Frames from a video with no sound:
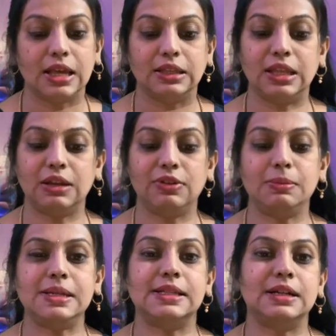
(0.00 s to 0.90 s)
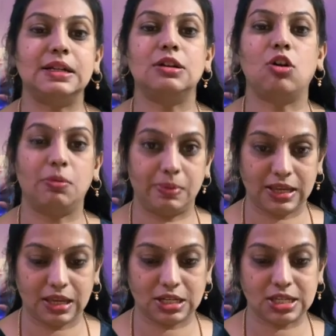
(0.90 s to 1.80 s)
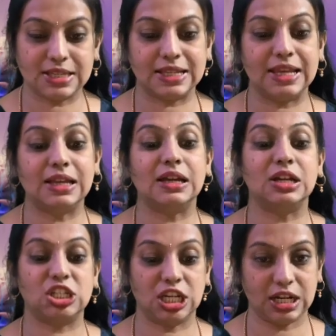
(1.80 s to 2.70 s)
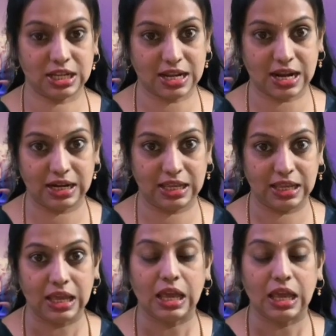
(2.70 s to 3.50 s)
there will be certain complications like Kshina Nadi.